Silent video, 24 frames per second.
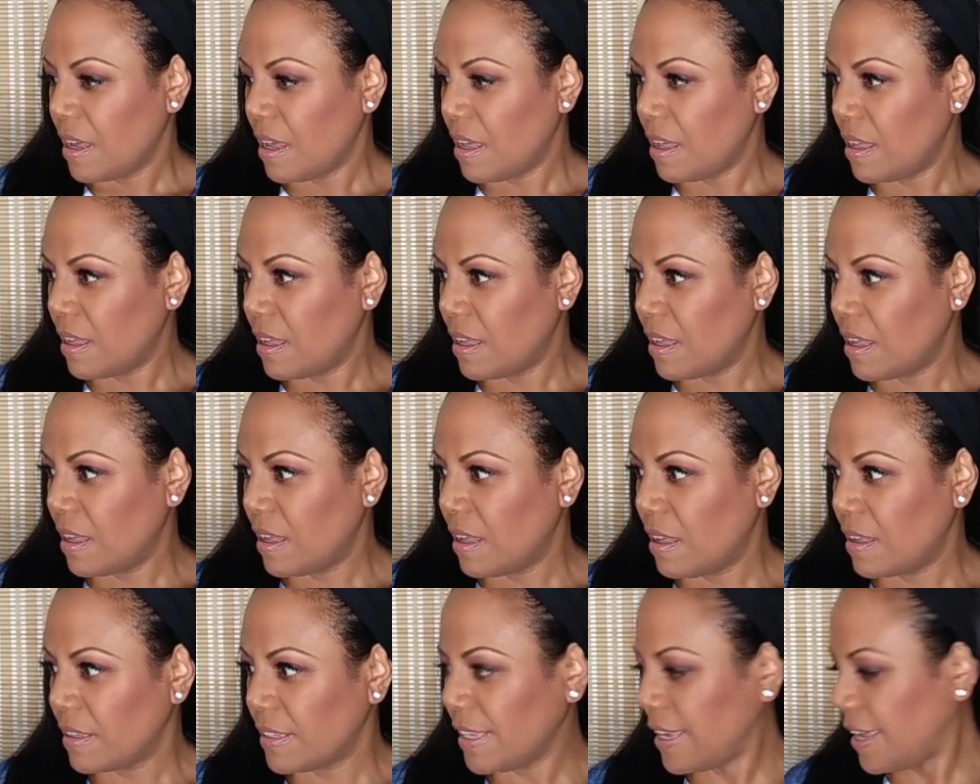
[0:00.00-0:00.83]

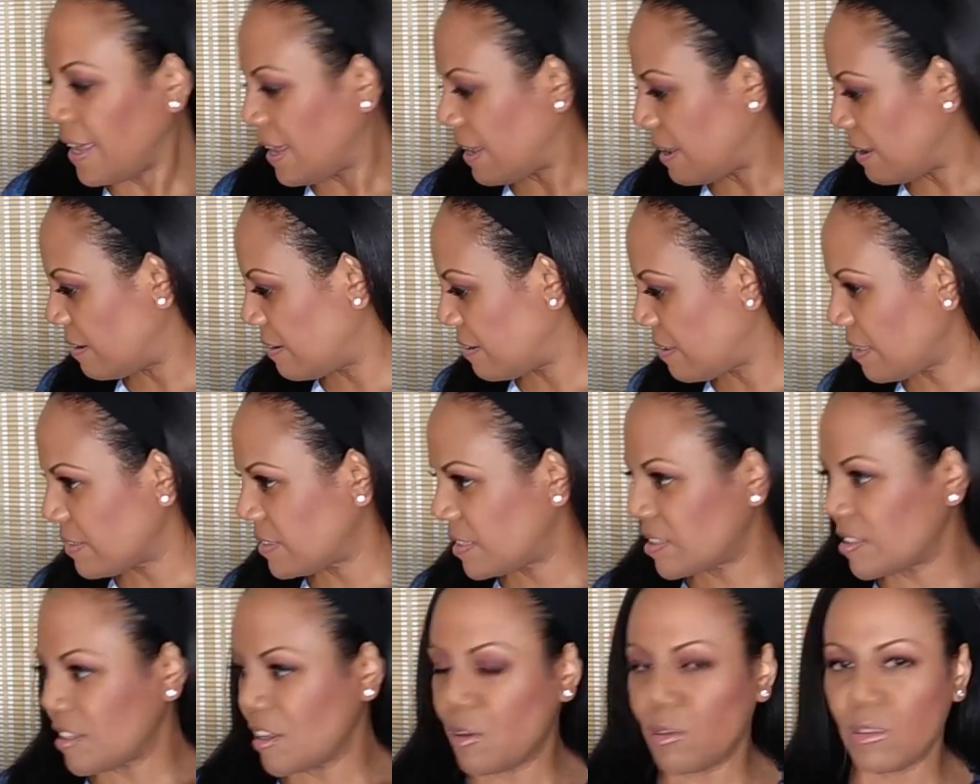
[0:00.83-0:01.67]
Yeah,
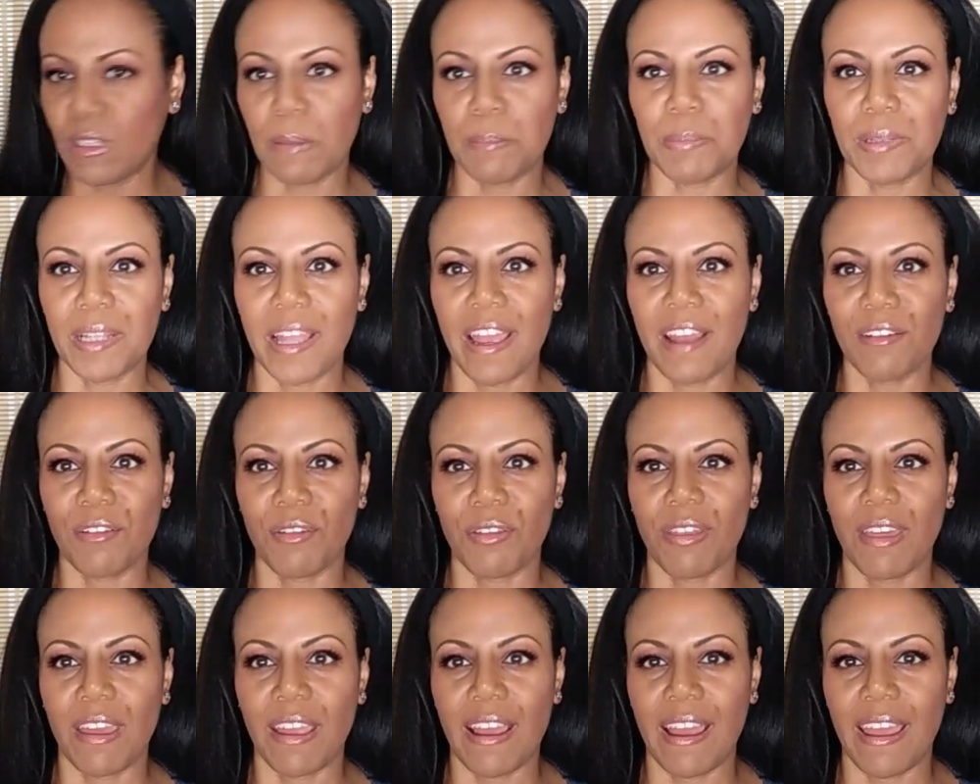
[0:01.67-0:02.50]
that's the only planner
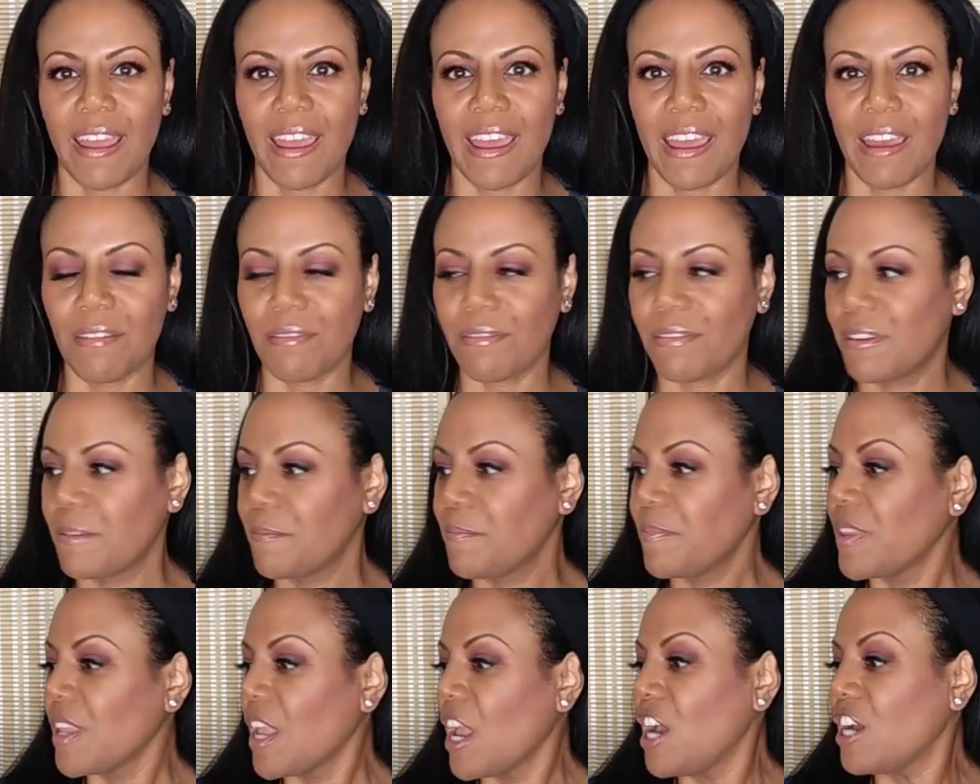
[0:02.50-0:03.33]
thing I have.
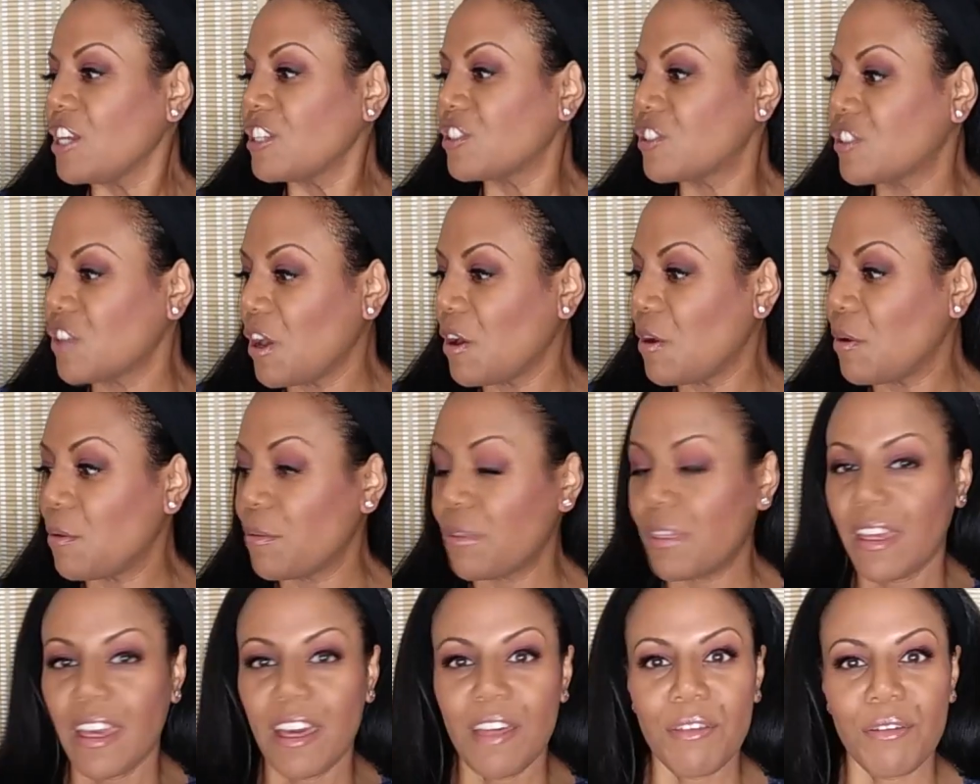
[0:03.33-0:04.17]
So
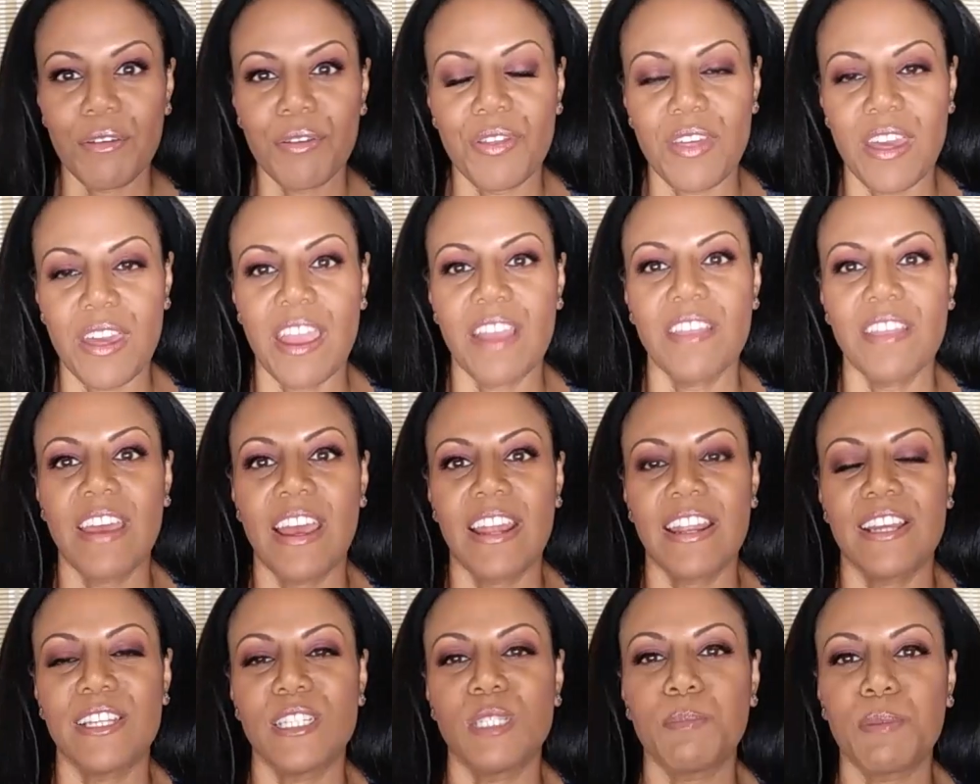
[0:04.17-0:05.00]
the other thing
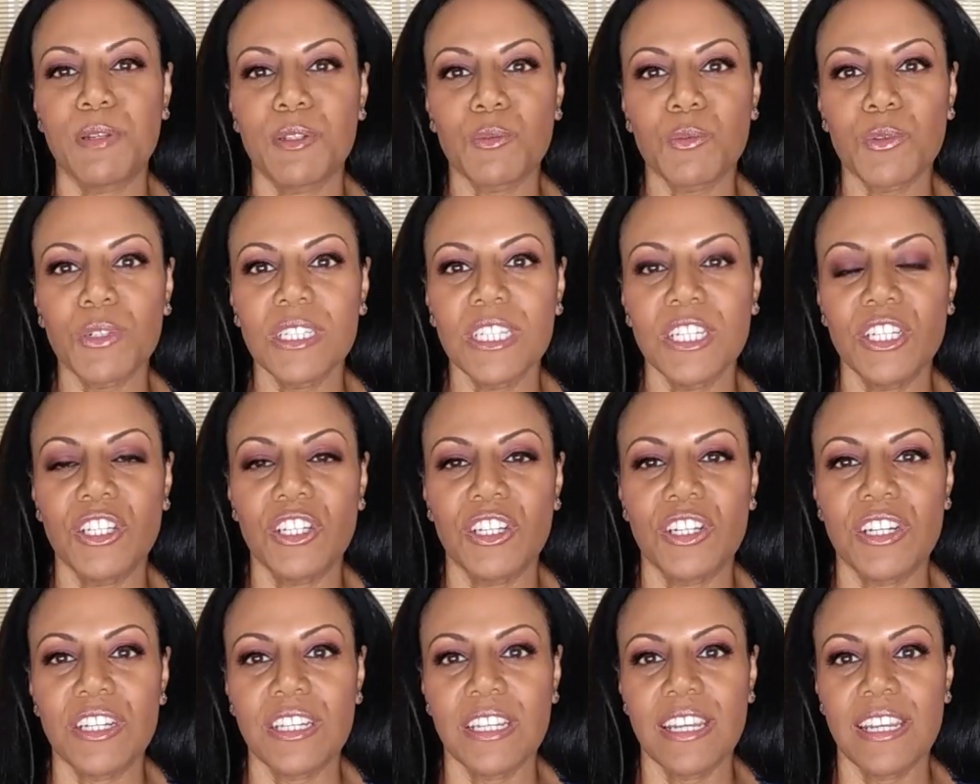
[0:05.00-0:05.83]
that has been really
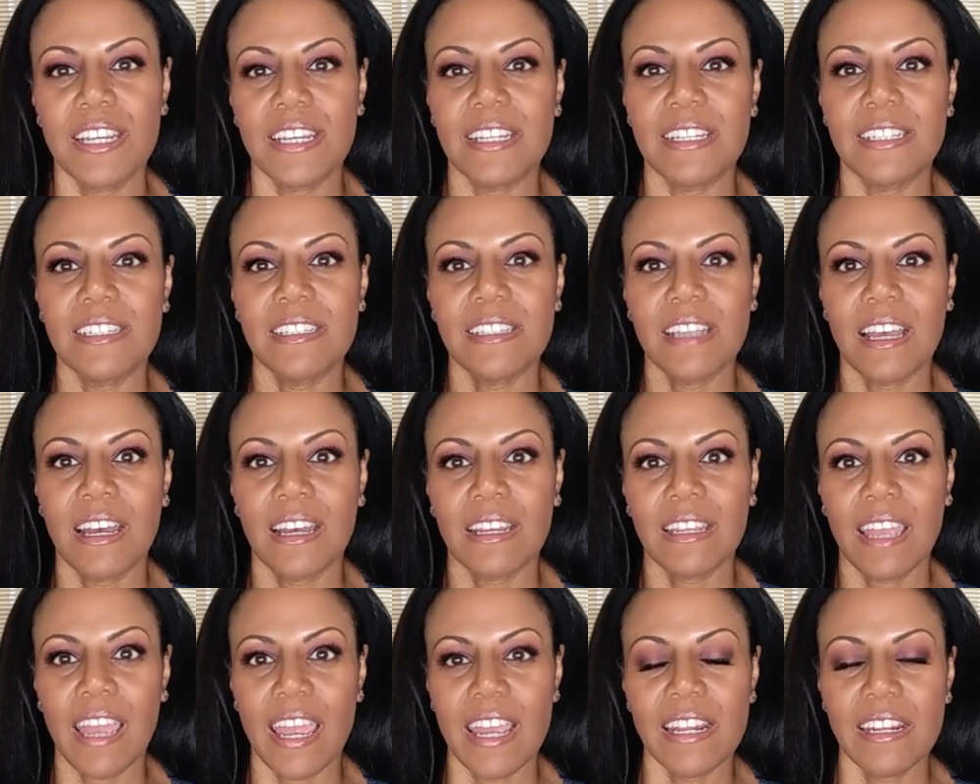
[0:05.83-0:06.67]
good is
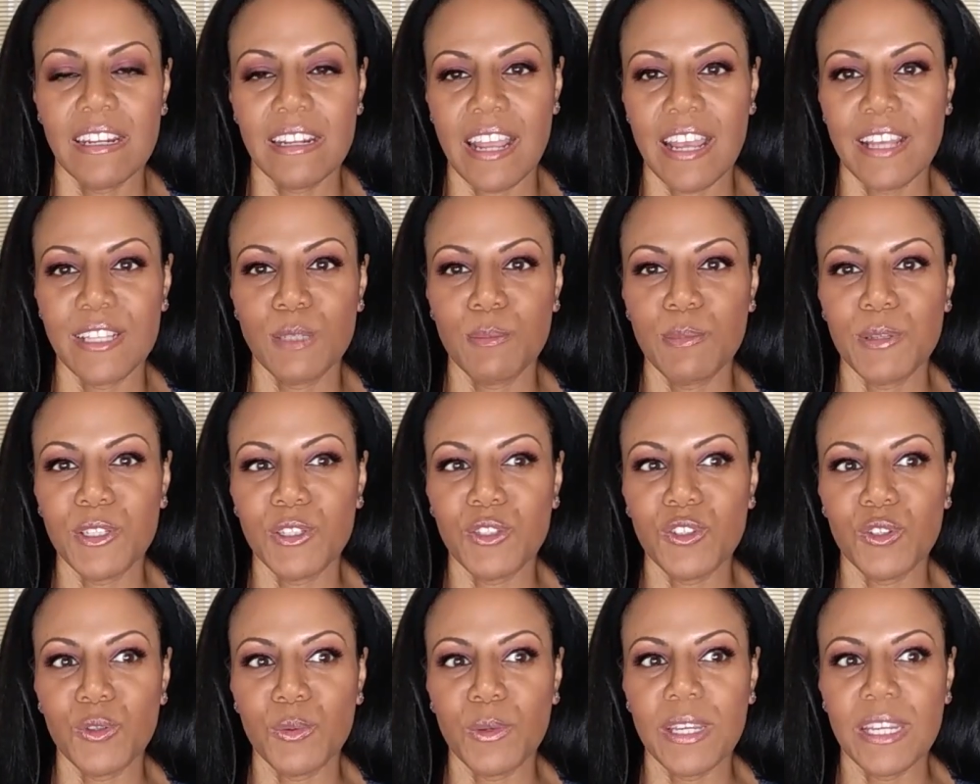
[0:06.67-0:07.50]
Caden has been
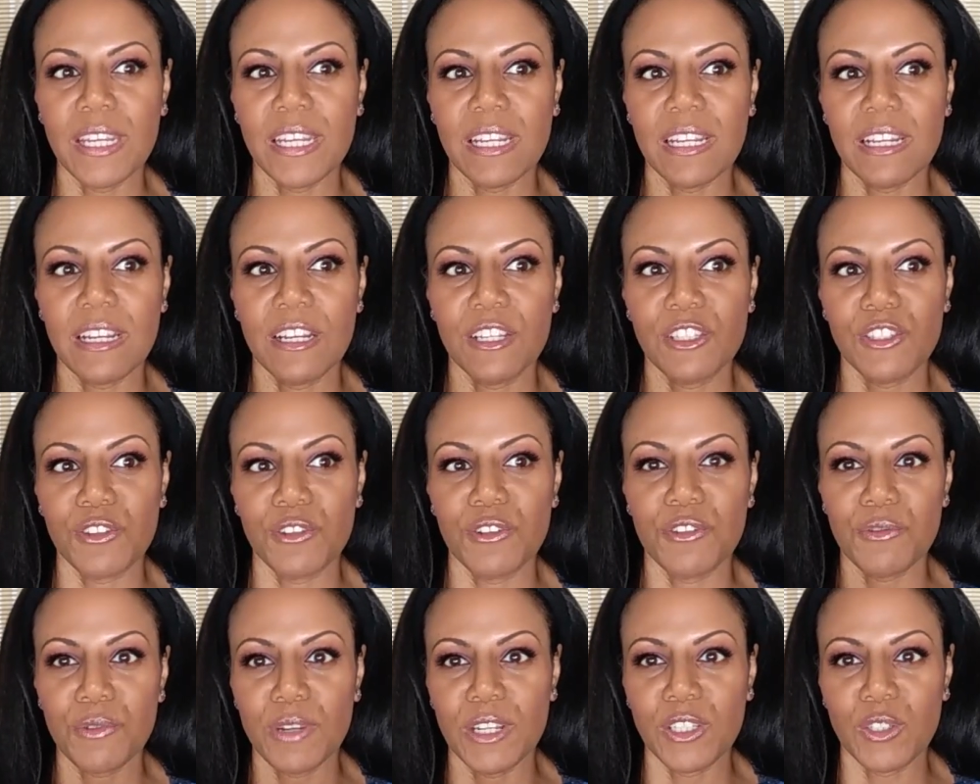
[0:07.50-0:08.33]
doing
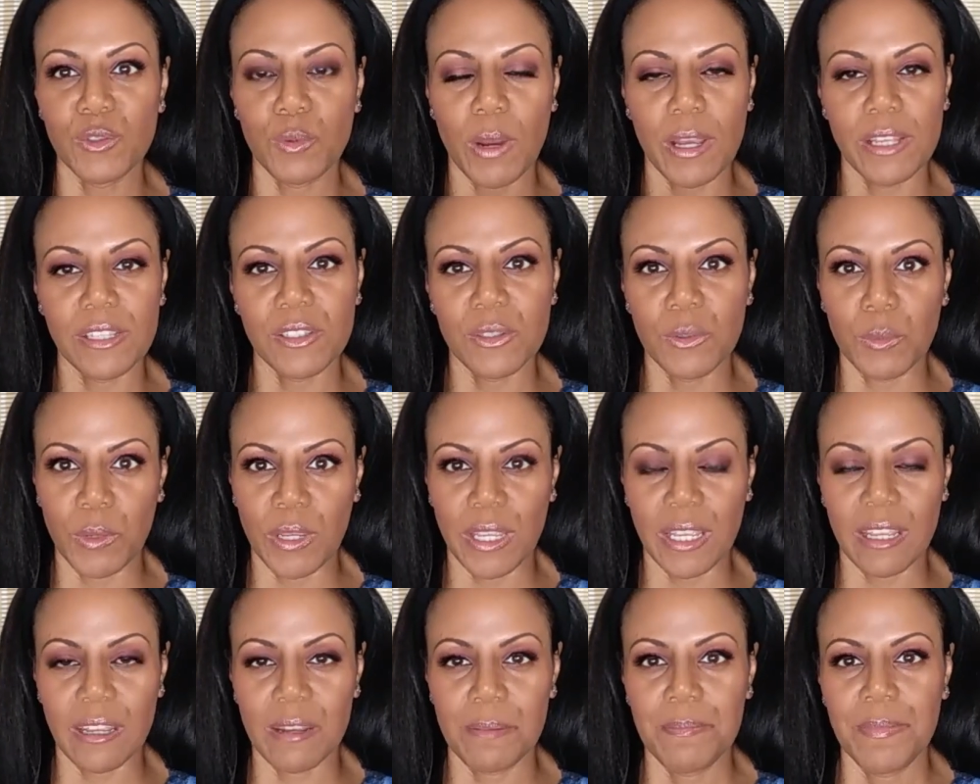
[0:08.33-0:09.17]
tutoring twice a
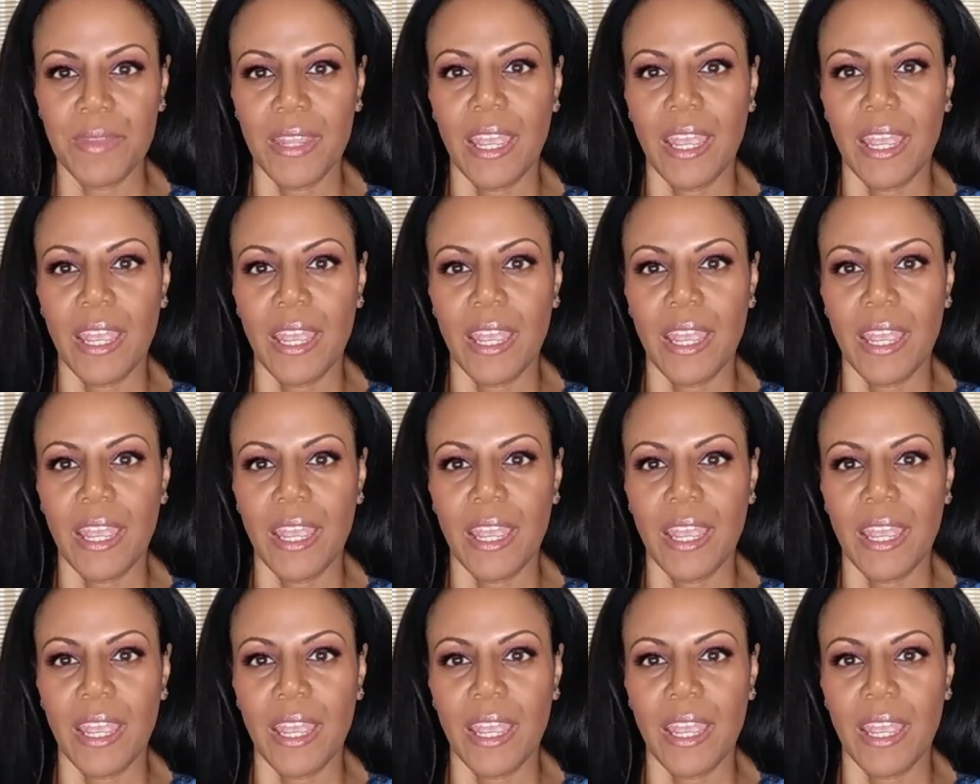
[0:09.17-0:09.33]
week.